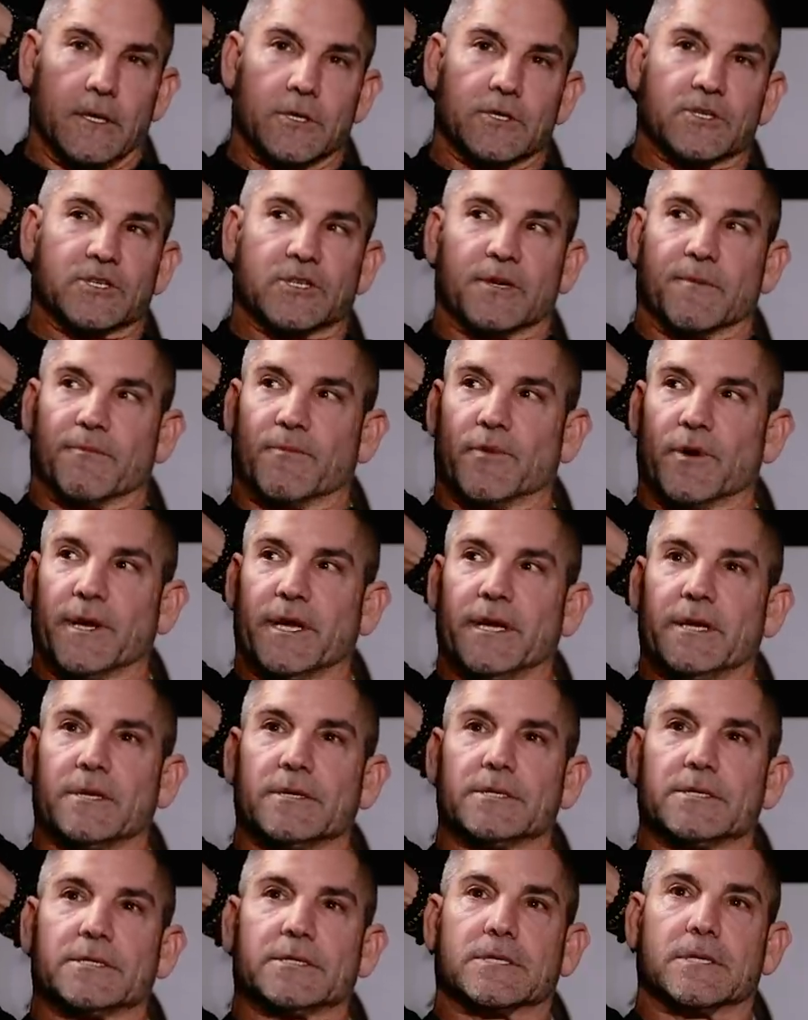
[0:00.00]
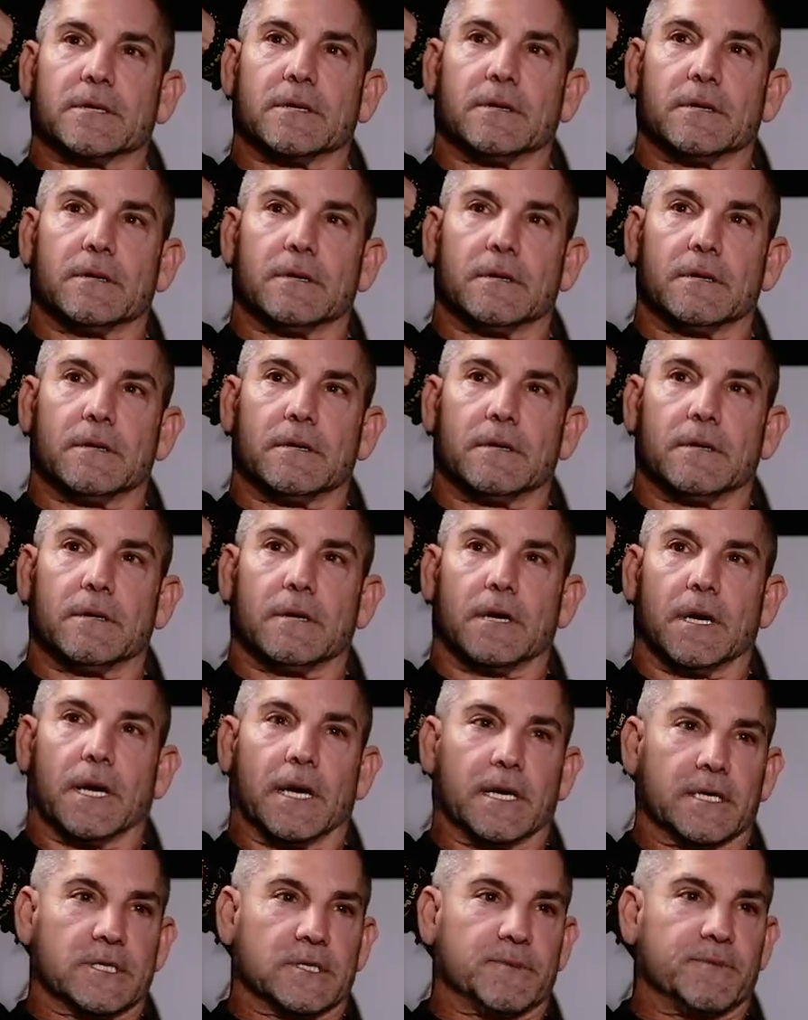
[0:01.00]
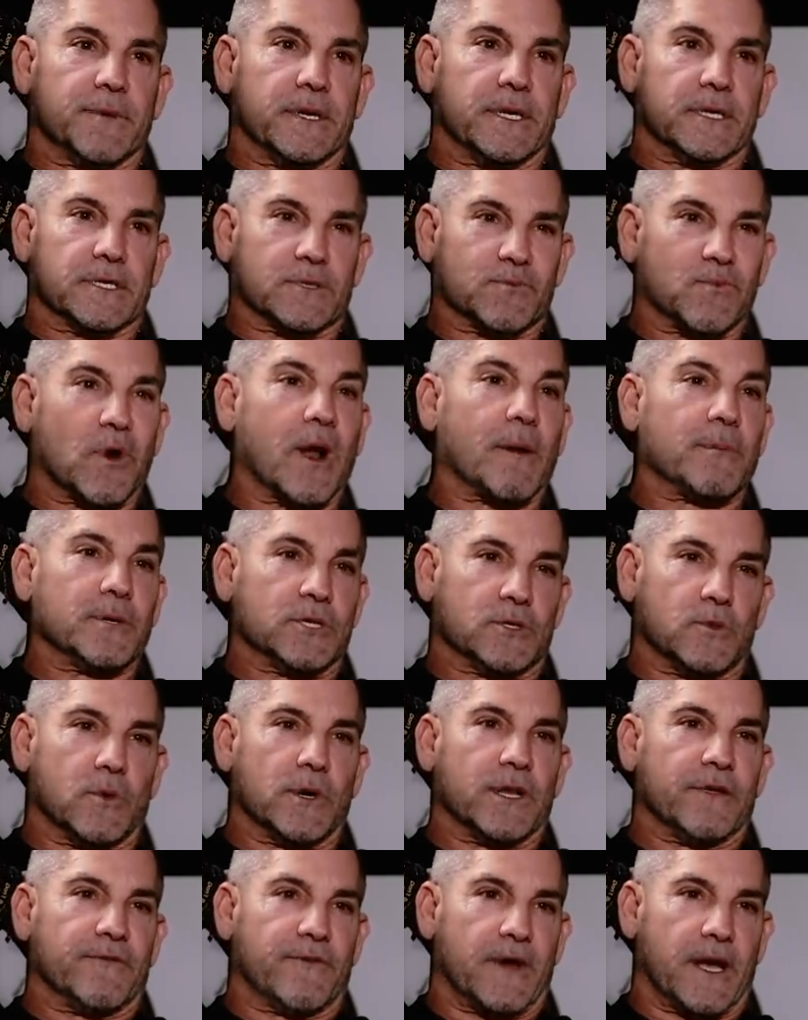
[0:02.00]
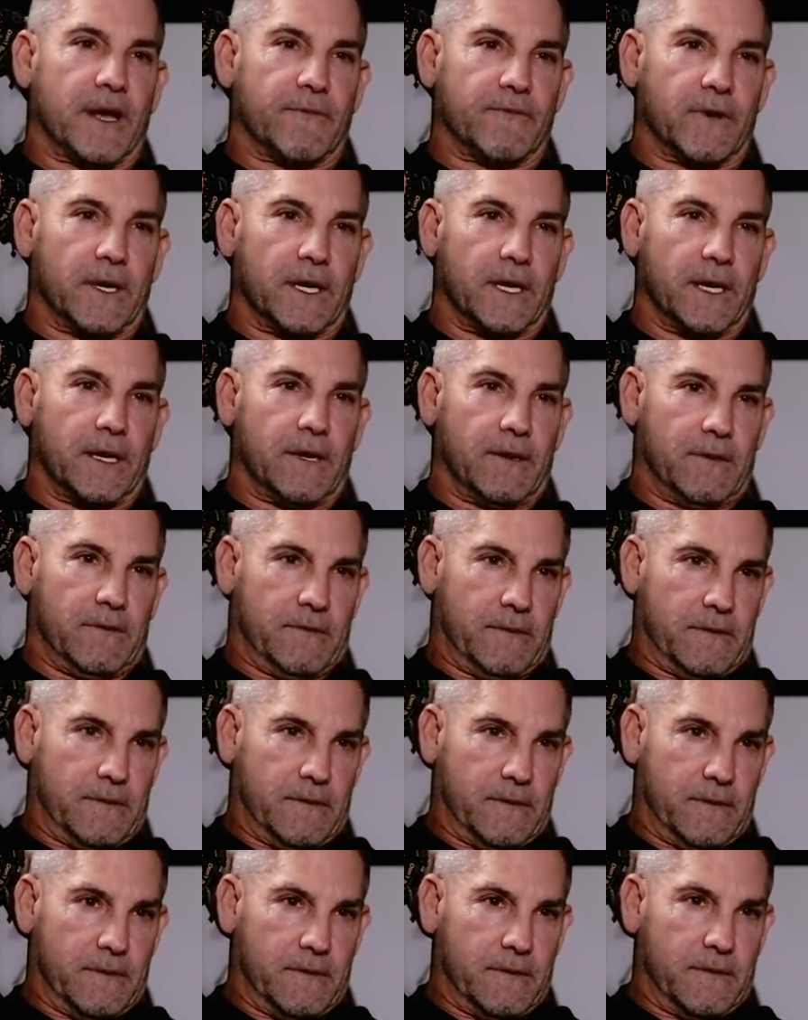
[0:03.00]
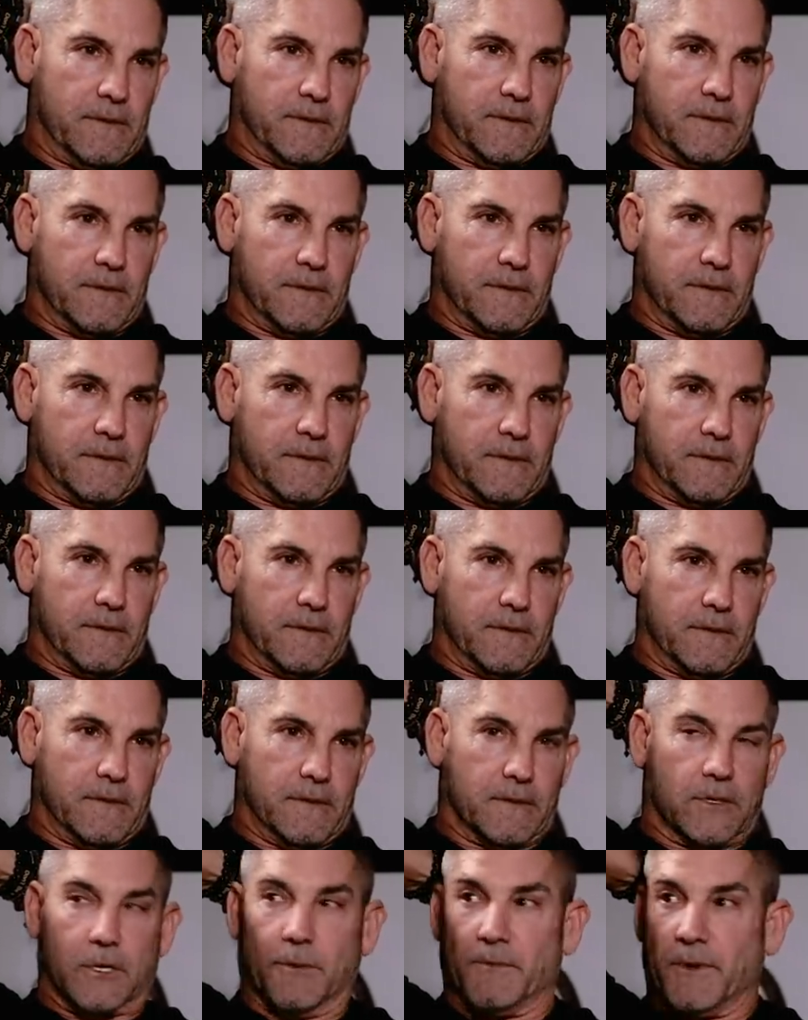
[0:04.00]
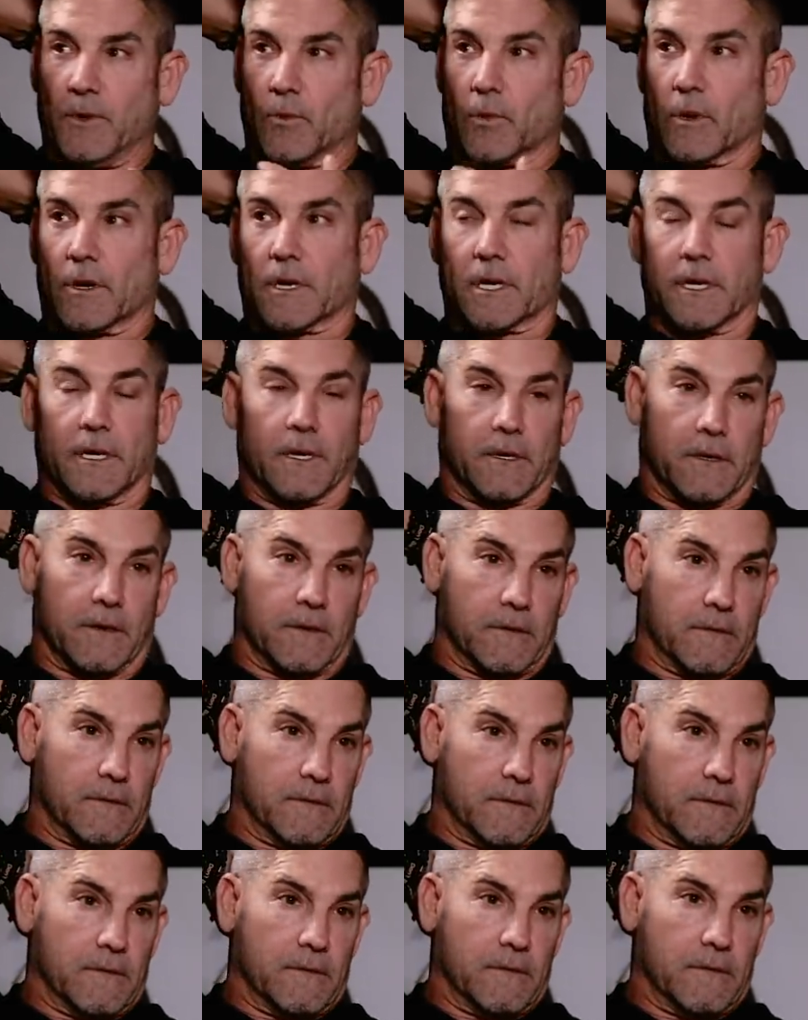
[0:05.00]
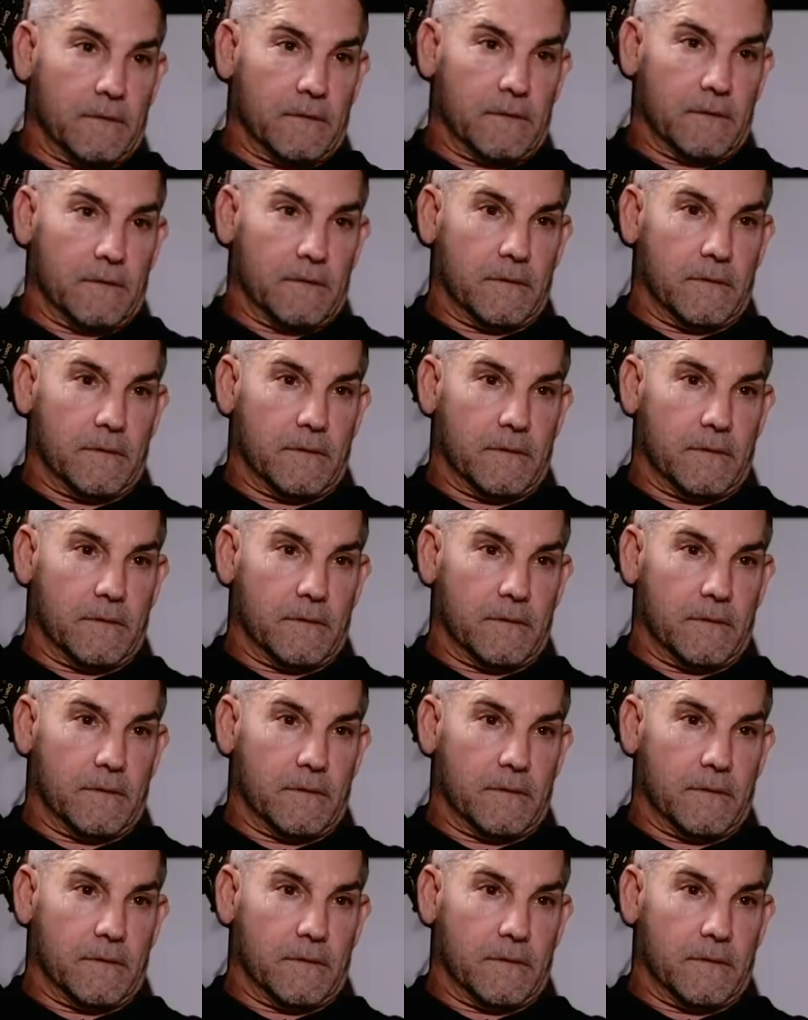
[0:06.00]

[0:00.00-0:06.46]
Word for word: Sabrina's husband is probably 25 right now. Could be working here. Yeah.